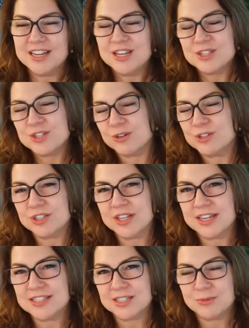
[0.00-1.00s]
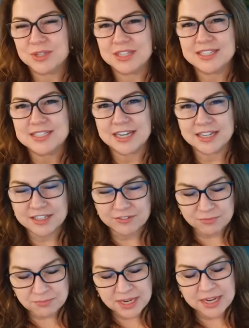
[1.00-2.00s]
Socialize it with
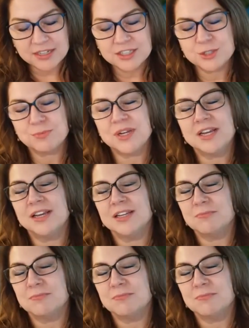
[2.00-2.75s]
executive management,